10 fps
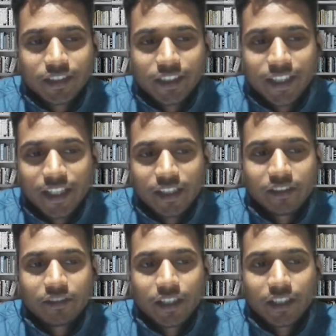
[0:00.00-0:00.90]
secondary
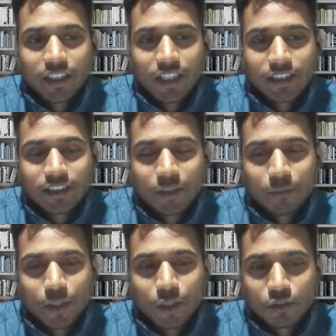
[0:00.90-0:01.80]
winding as
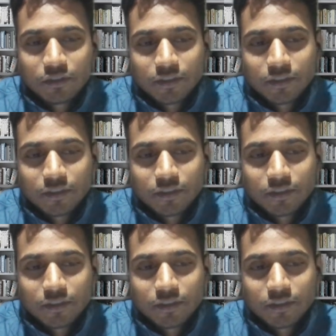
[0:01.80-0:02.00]
compared to